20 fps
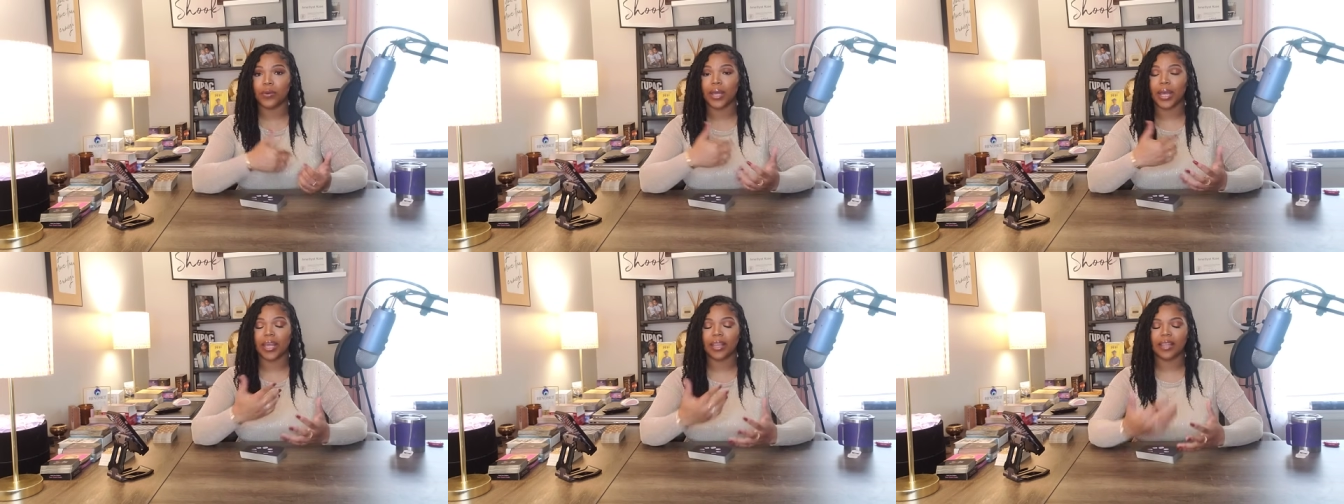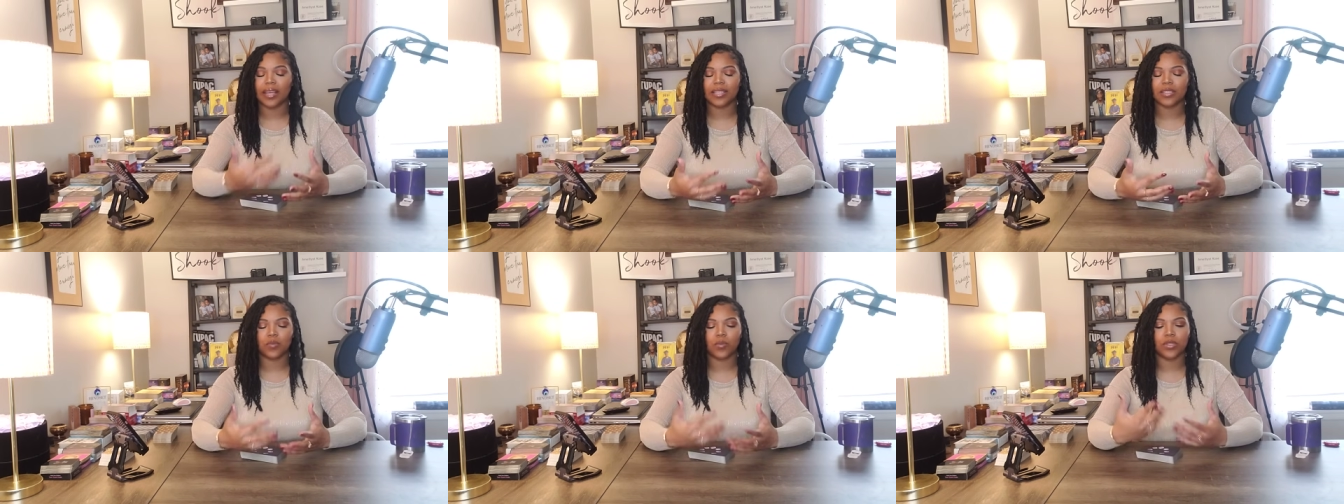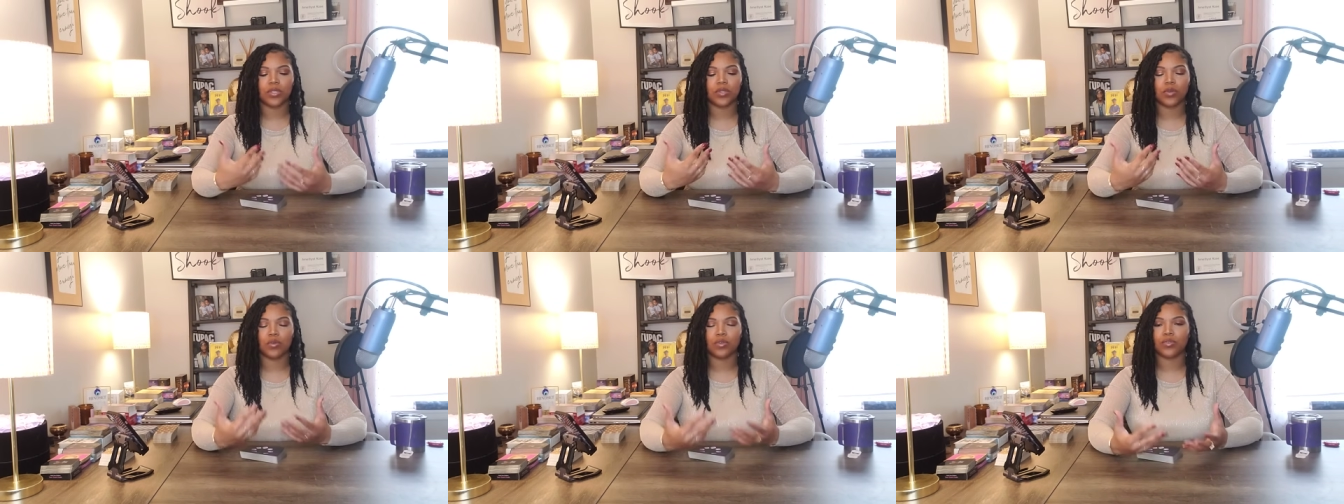Okay. That's
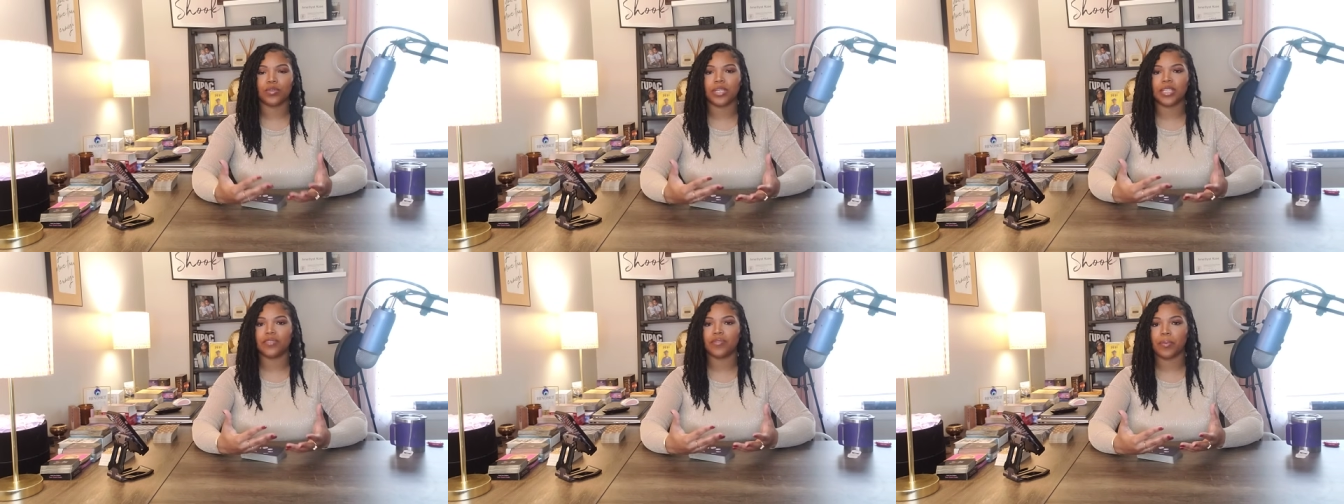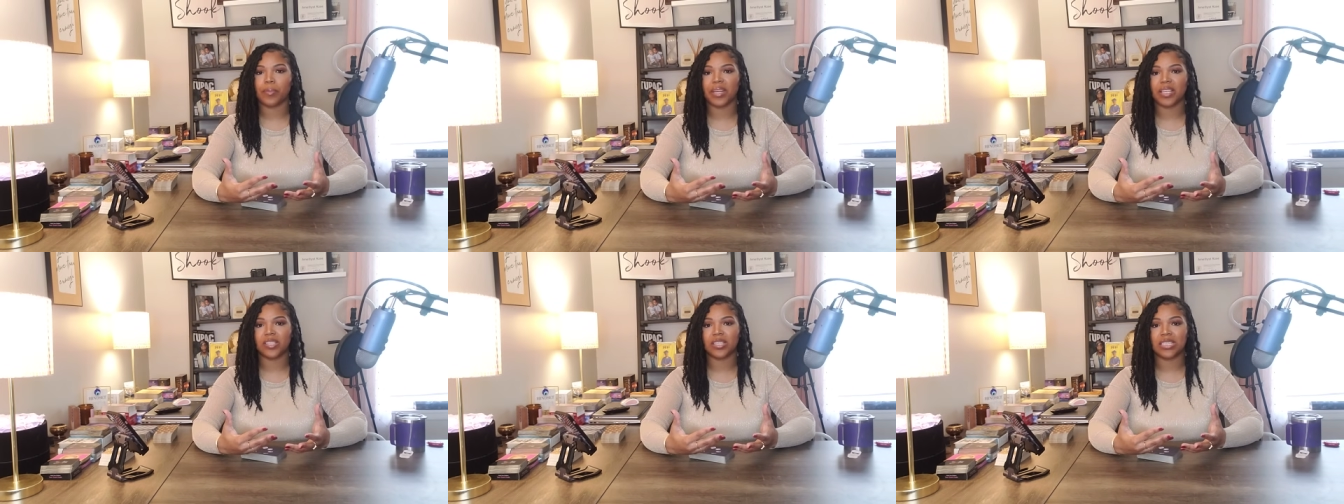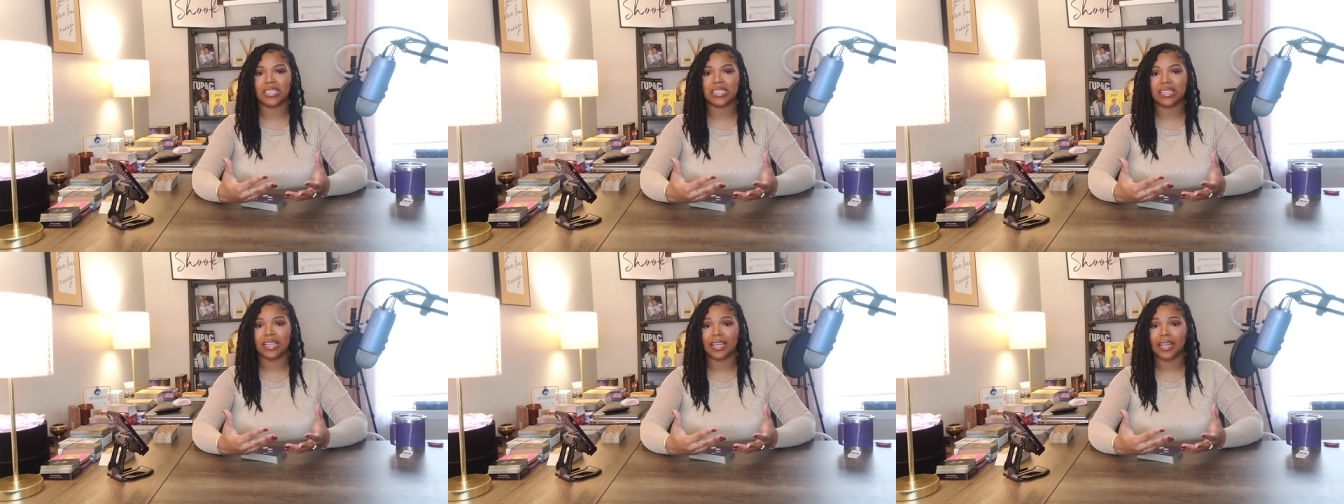what Soul
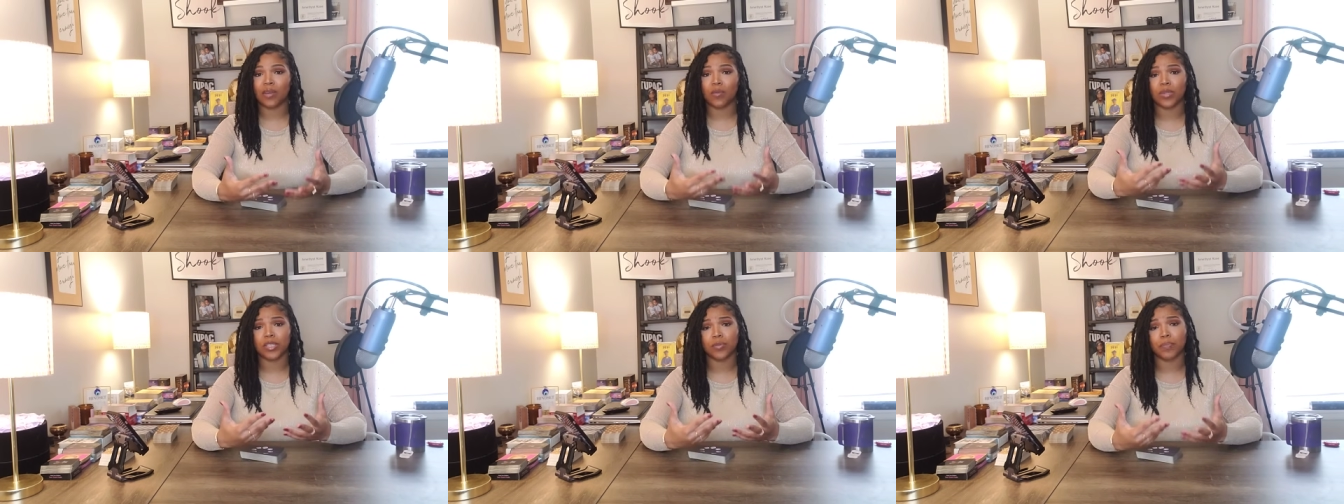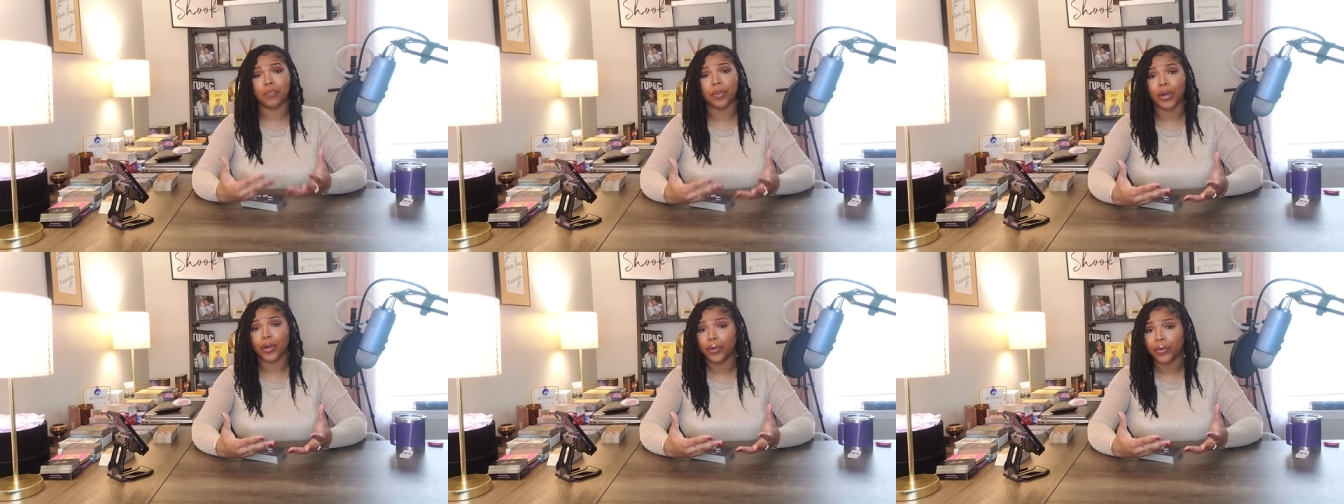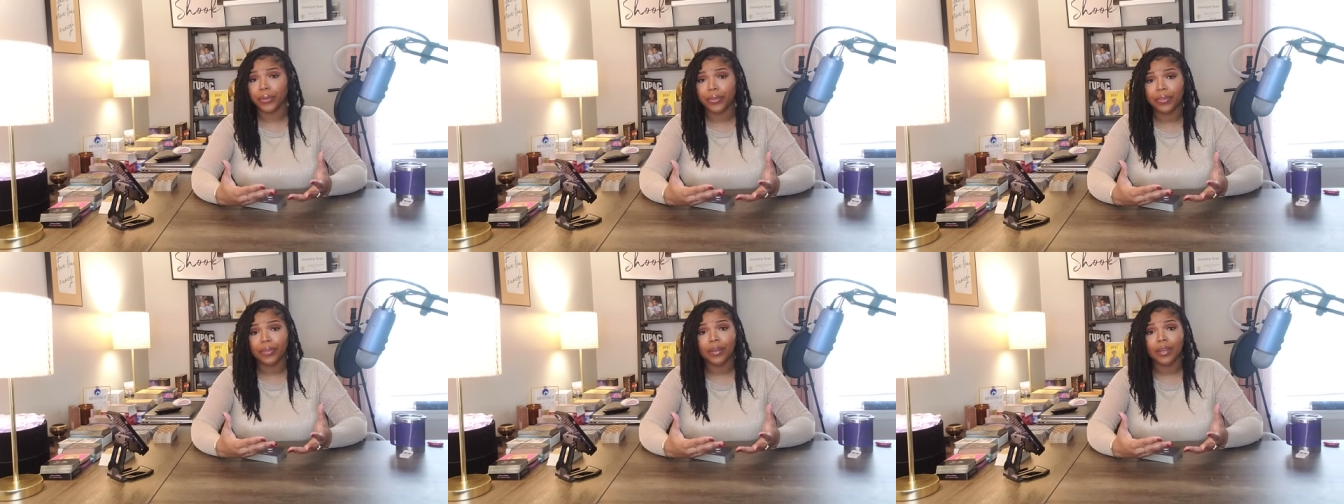Transformation Sunday was
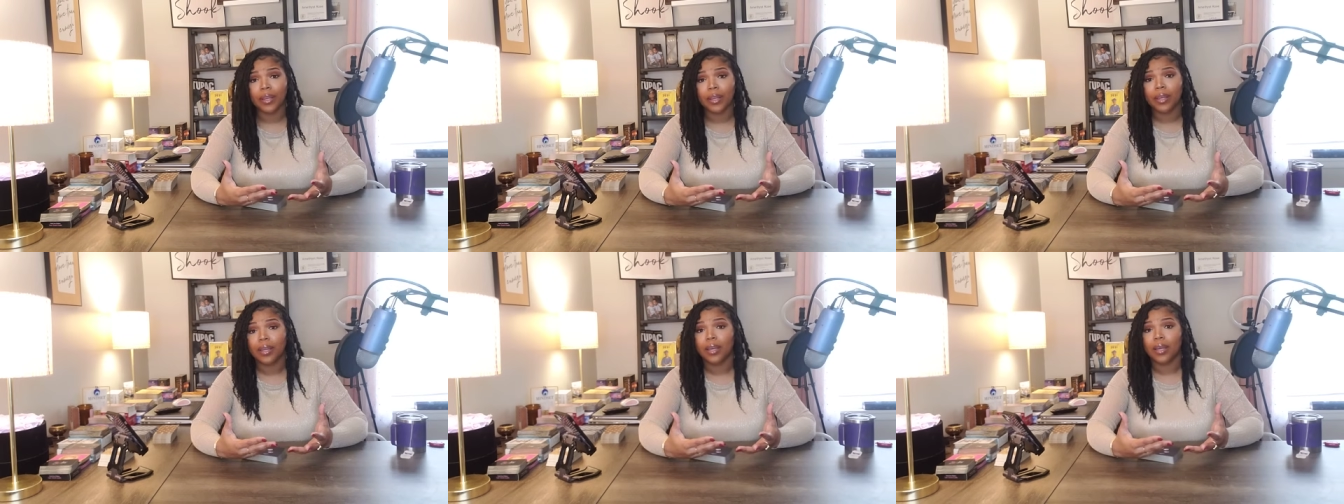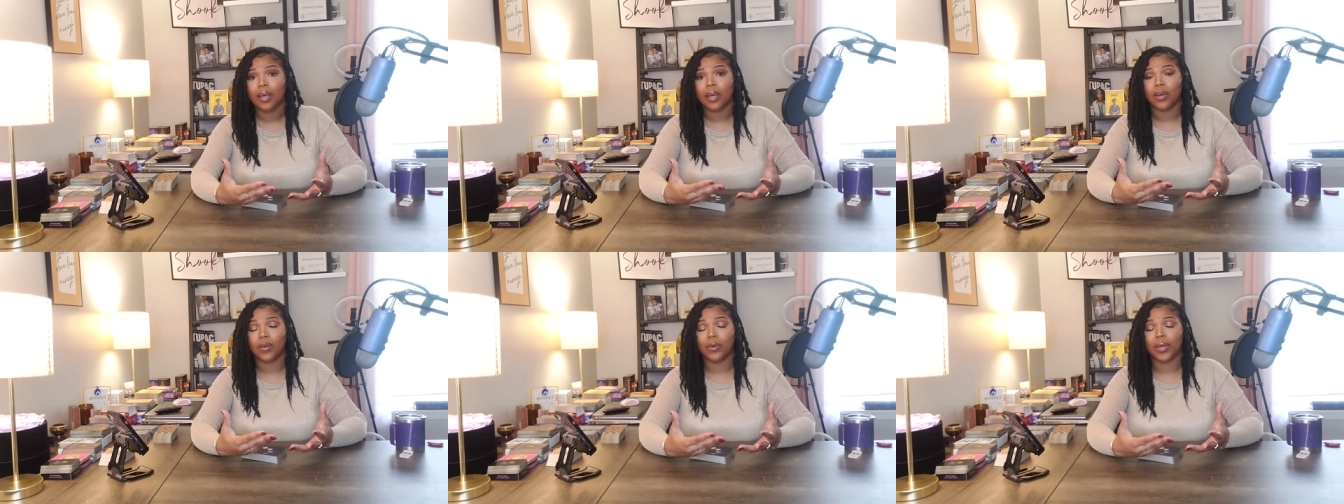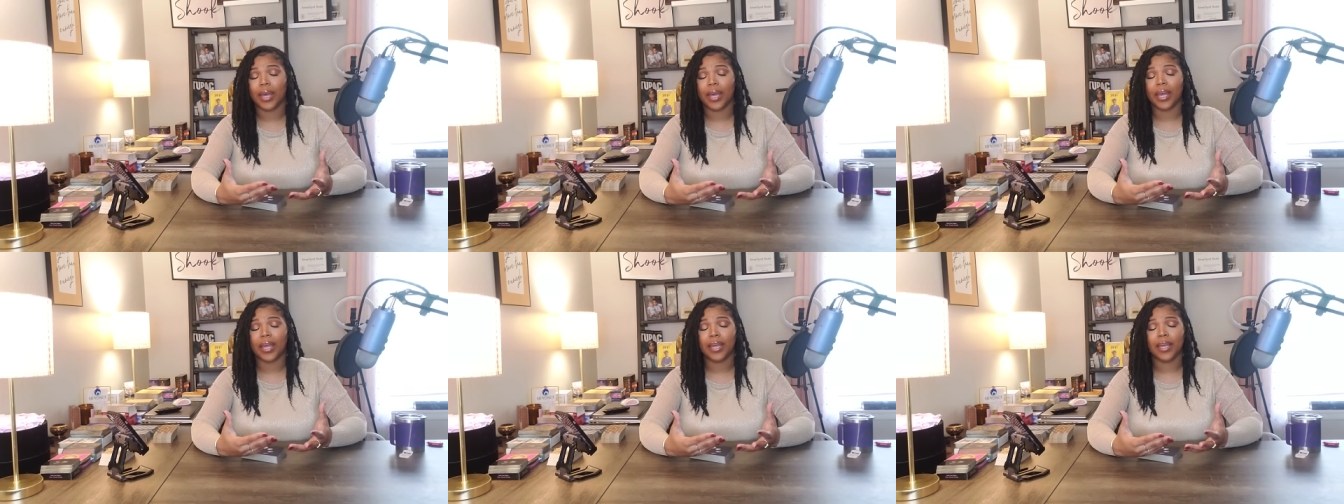birth,
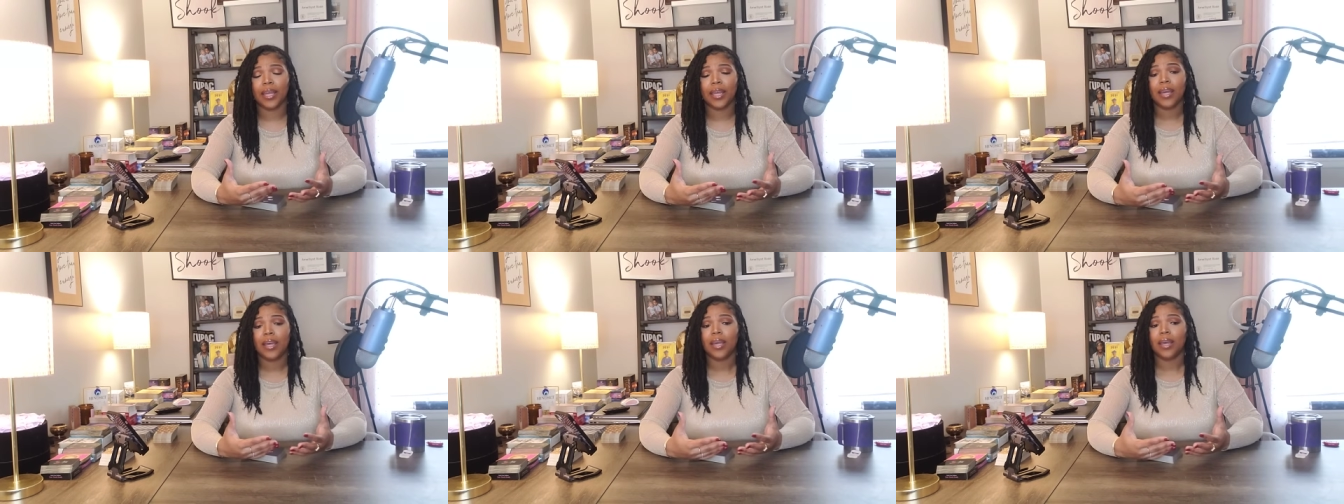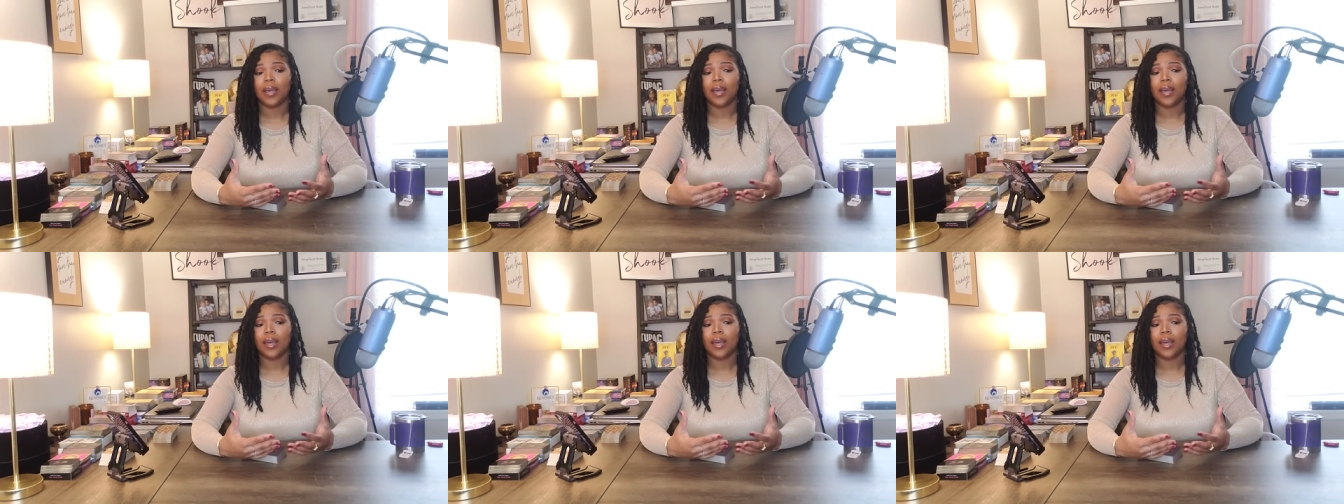Okay.